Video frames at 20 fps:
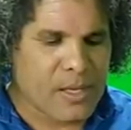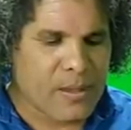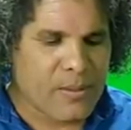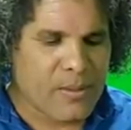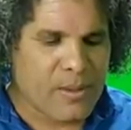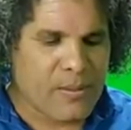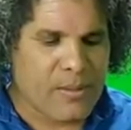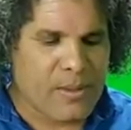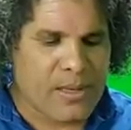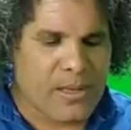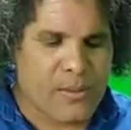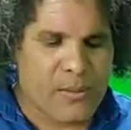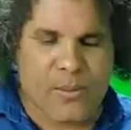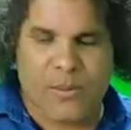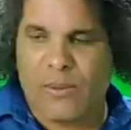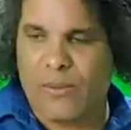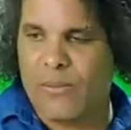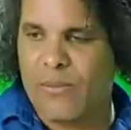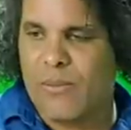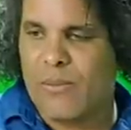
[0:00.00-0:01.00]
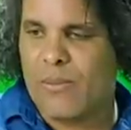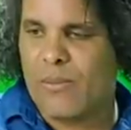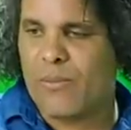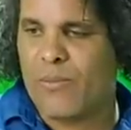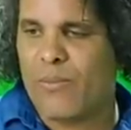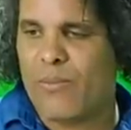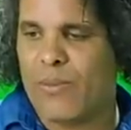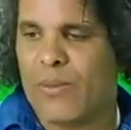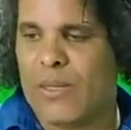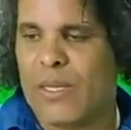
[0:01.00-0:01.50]
Now I mean by the
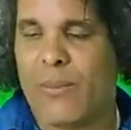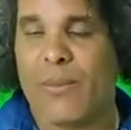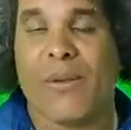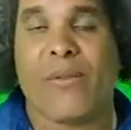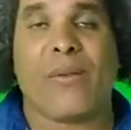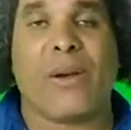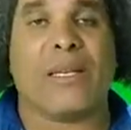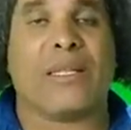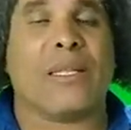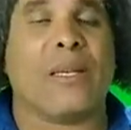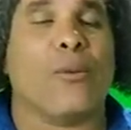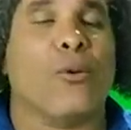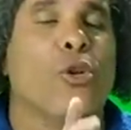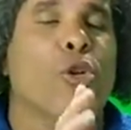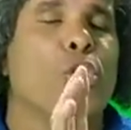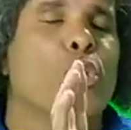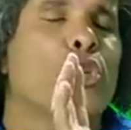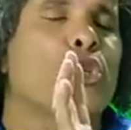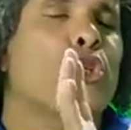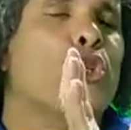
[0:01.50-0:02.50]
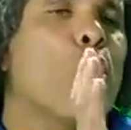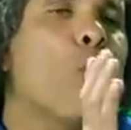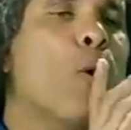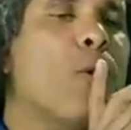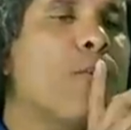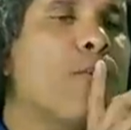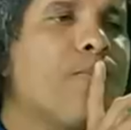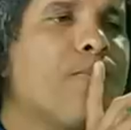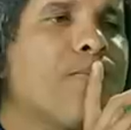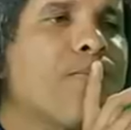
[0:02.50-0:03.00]
Timmy Vasim.
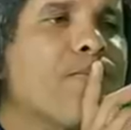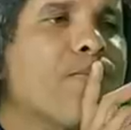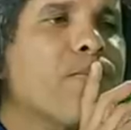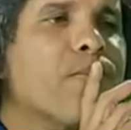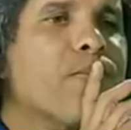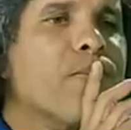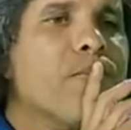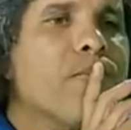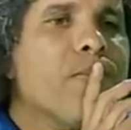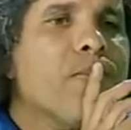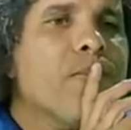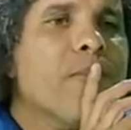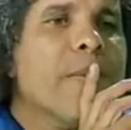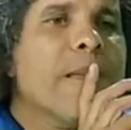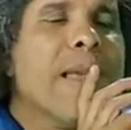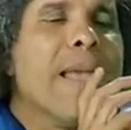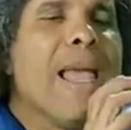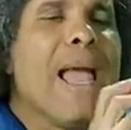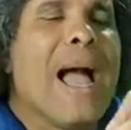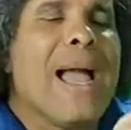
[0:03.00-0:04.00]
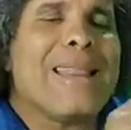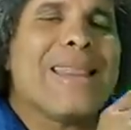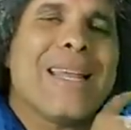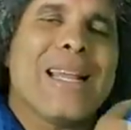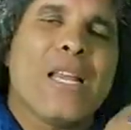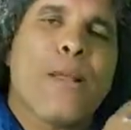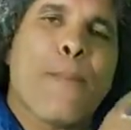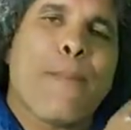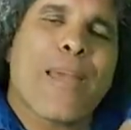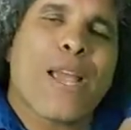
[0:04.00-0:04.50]
So I
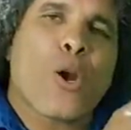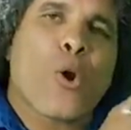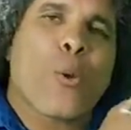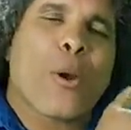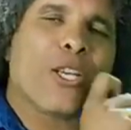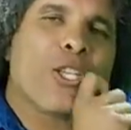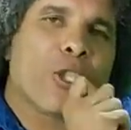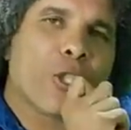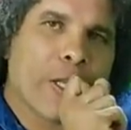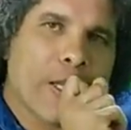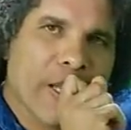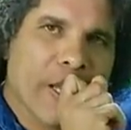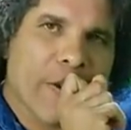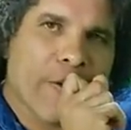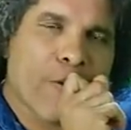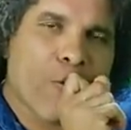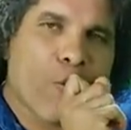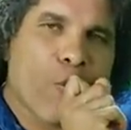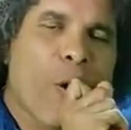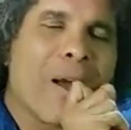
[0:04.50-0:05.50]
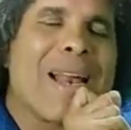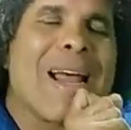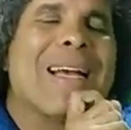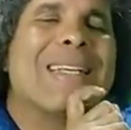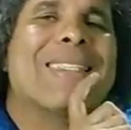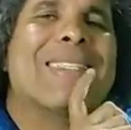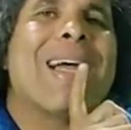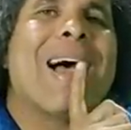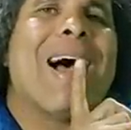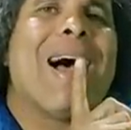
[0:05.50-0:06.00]
think the big question here one
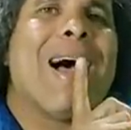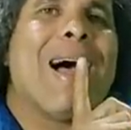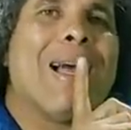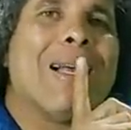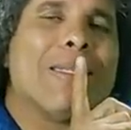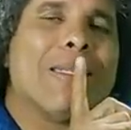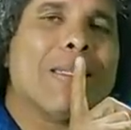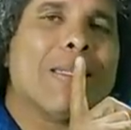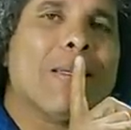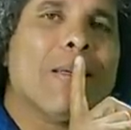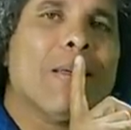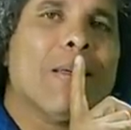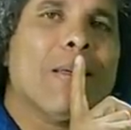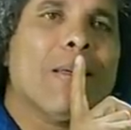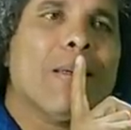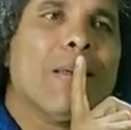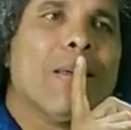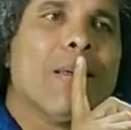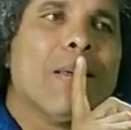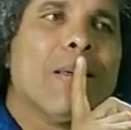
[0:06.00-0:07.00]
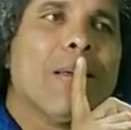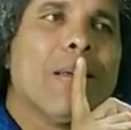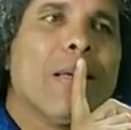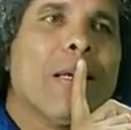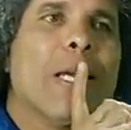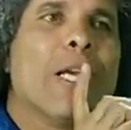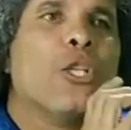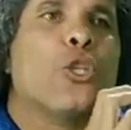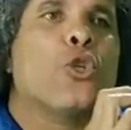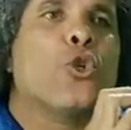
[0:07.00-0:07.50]
has to ask
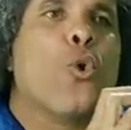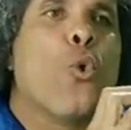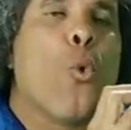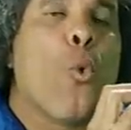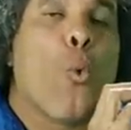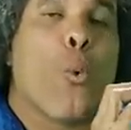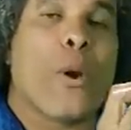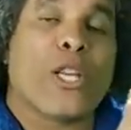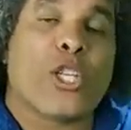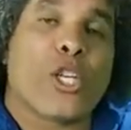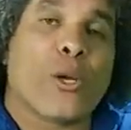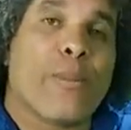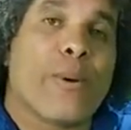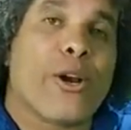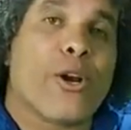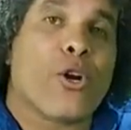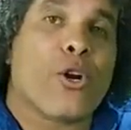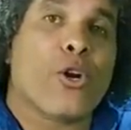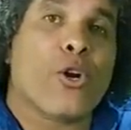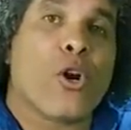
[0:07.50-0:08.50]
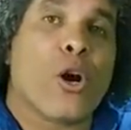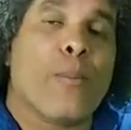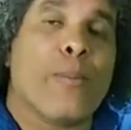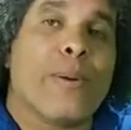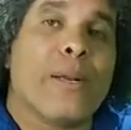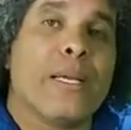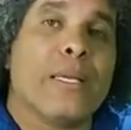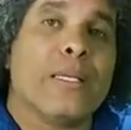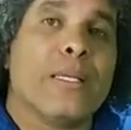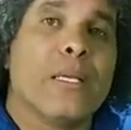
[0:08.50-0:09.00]
is which American
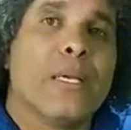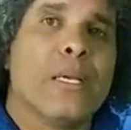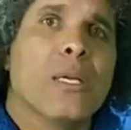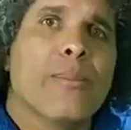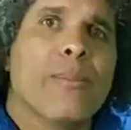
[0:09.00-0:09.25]
companies?